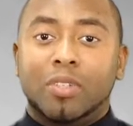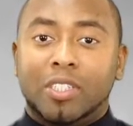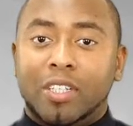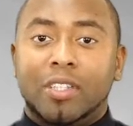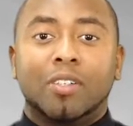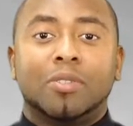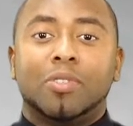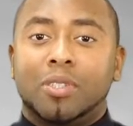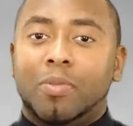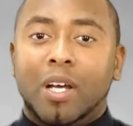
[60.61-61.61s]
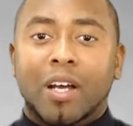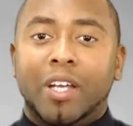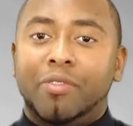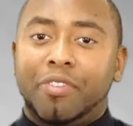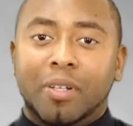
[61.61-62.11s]
Talk to us about how
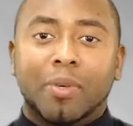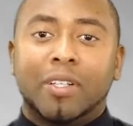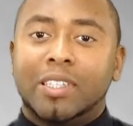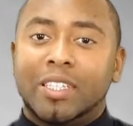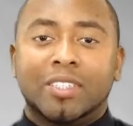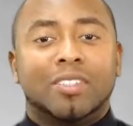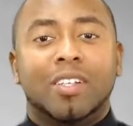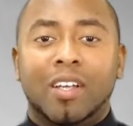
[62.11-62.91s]
you feel about this.